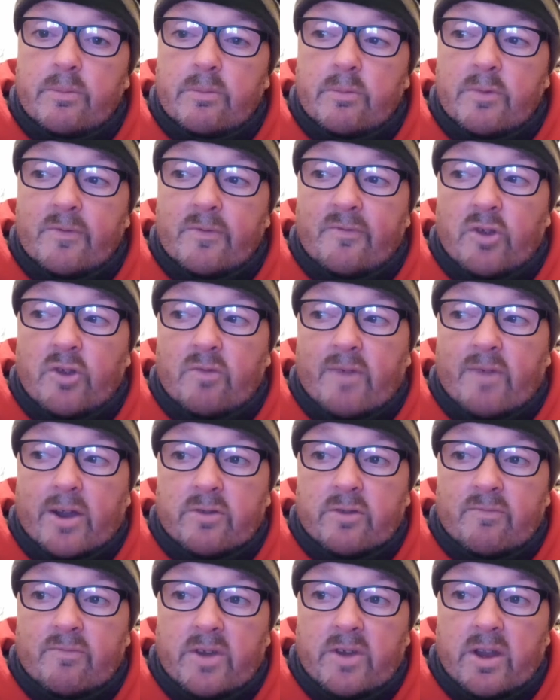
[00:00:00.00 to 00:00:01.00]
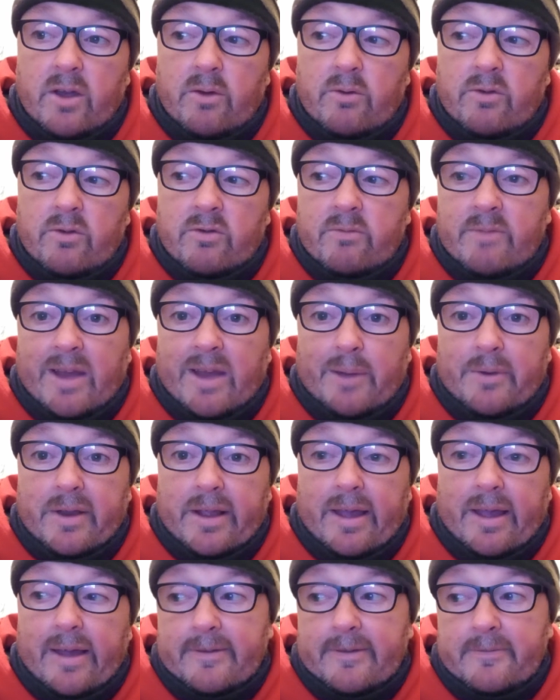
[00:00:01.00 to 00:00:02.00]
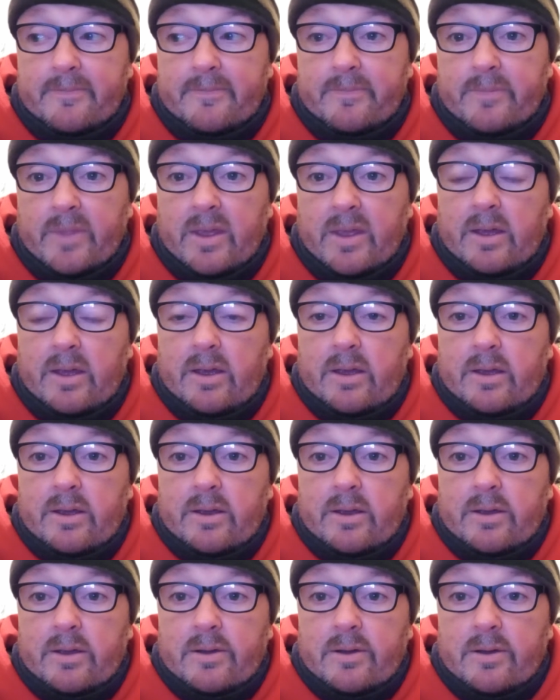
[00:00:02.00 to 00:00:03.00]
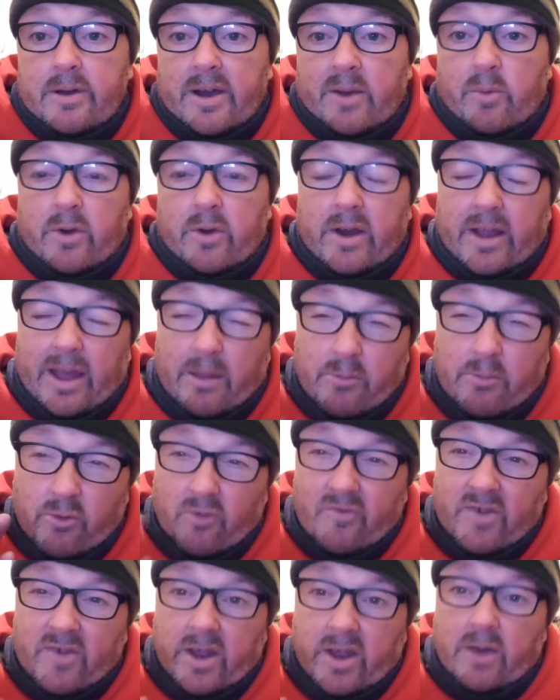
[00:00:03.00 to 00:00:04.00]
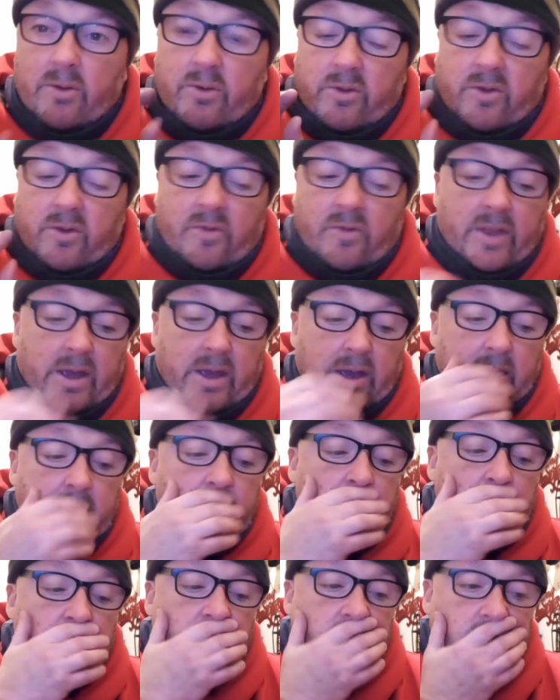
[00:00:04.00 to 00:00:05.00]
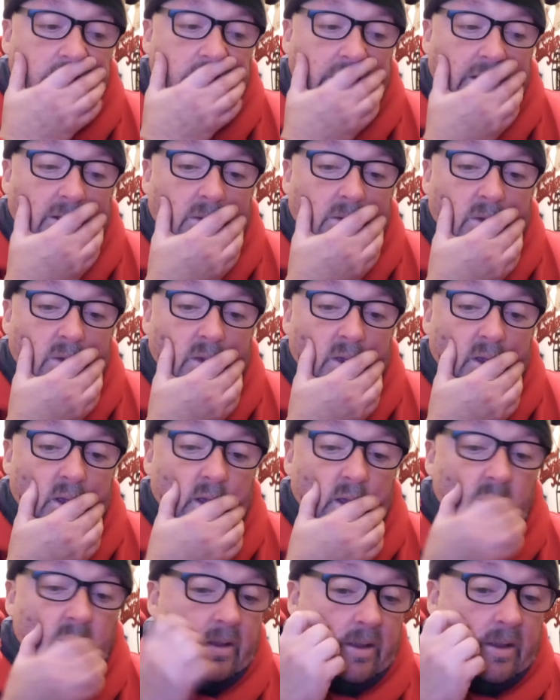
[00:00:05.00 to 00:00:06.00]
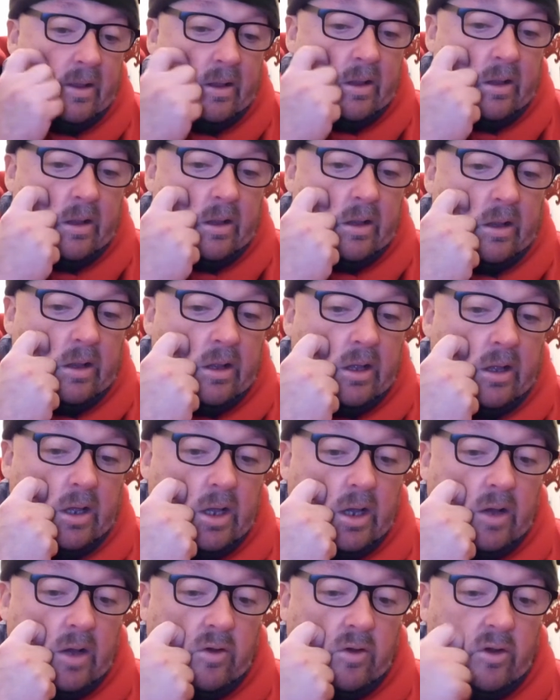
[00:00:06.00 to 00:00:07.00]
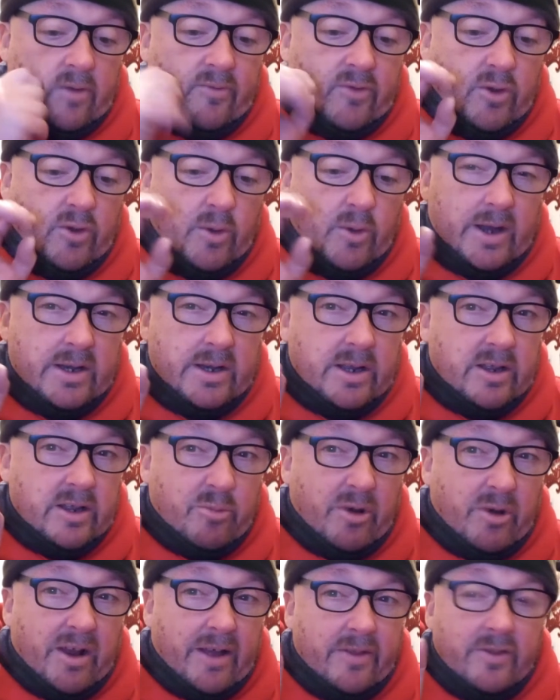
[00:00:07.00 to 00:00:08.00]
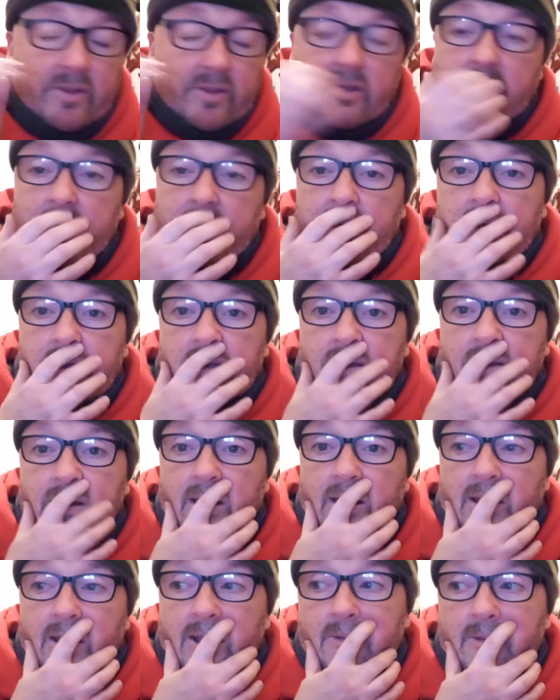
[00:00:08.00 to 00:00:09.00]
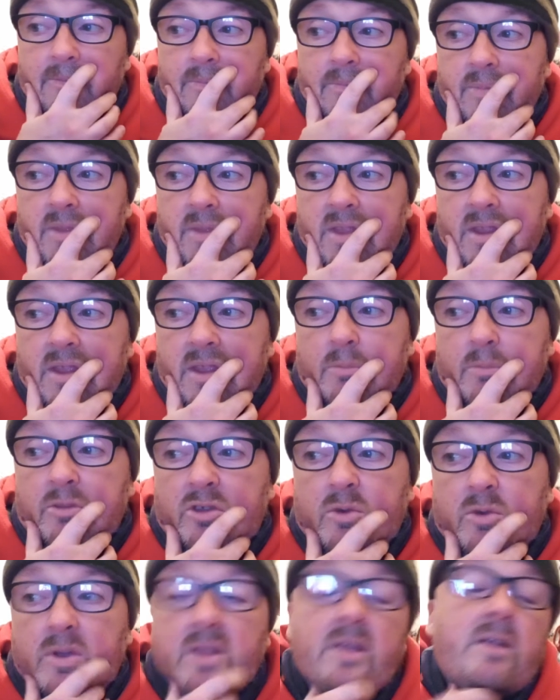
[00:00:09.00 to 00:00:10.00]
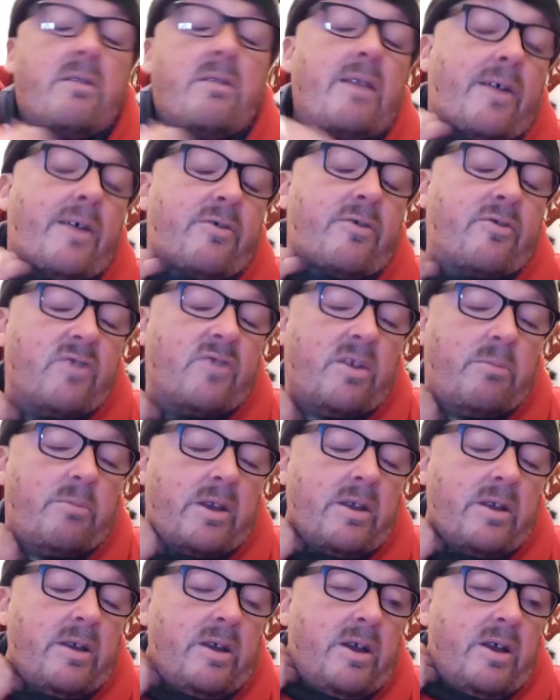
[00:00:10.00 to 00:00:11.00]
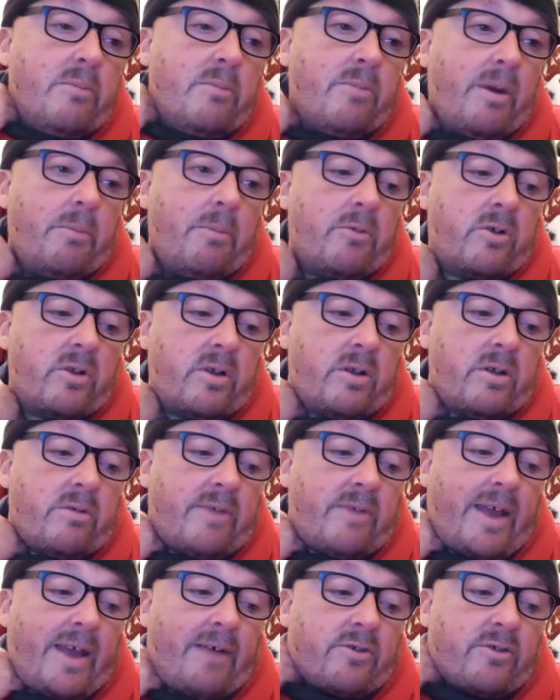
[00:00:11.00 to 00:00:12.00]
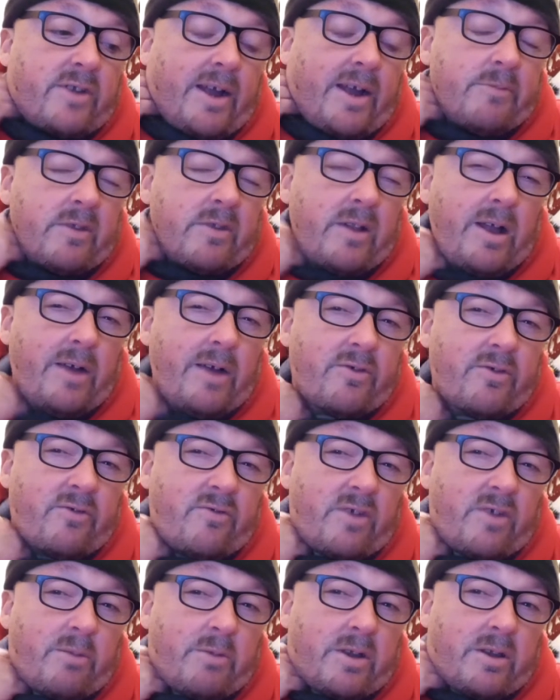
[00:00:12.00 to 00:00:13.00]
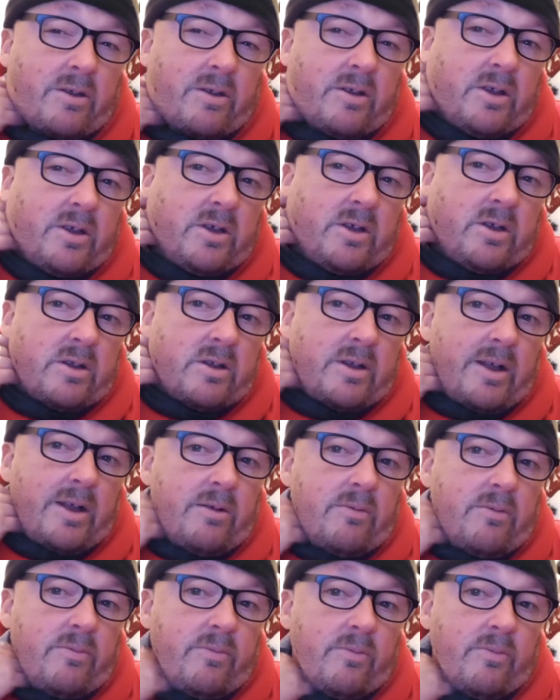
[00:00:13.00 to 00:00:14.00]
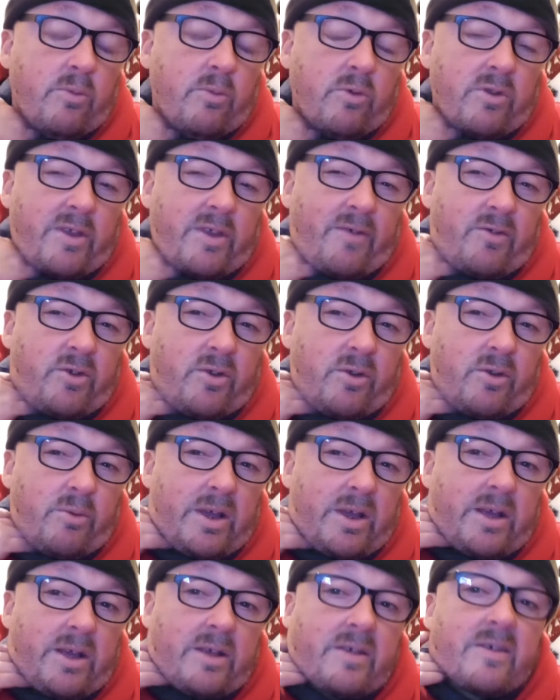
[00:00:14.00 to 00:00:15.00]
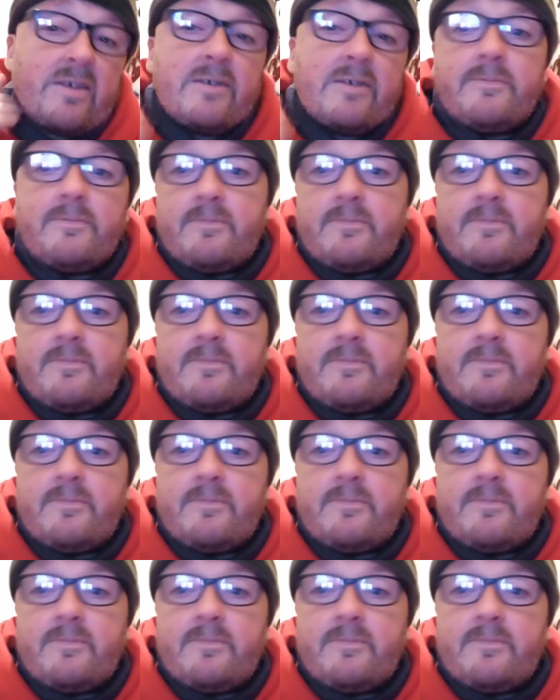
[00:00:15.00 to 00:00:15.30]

with a few random videos now and again. And I want to get more videos on there. So I've got a few ideas planned um, in between the live streaming, but I'm going to narrow down the live streaming like once every two weeks.